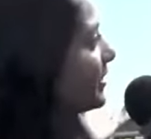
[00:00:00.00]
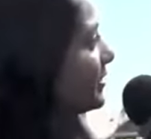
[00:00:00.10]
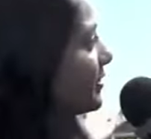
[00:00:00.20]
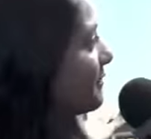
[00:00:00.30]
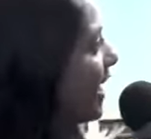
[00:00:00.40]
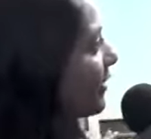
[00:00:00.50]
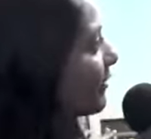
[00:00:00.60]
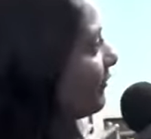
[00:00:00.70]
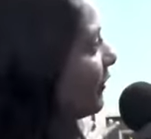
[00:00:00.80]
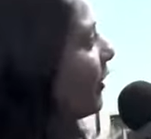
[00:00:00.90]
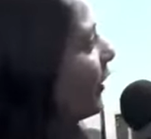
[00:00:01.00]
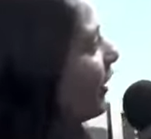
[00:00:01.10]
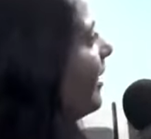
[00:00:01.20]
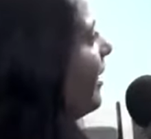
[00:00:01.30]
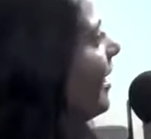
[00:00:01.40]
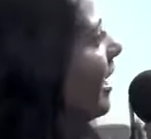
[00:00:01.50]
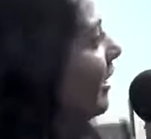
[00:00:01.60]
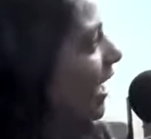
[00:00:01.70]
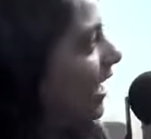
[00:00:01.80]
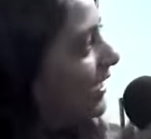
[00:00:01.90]
to Jamaica for
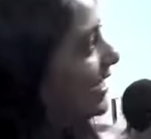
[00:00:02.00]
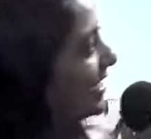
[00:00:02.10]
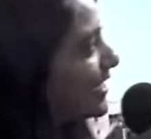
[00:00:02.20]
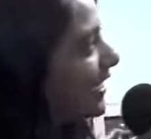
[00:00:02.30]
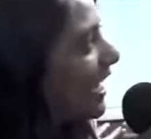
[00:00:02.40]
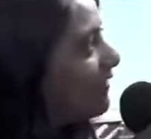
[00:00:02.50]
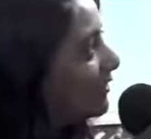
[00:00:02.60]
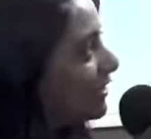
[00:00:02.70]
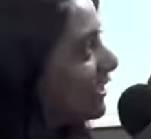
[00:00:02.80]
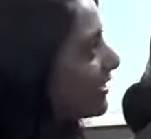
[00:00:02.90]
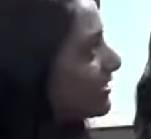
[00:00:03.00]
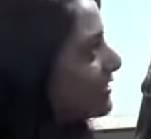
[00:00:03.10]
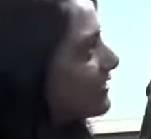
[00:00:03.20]
at least 11 years?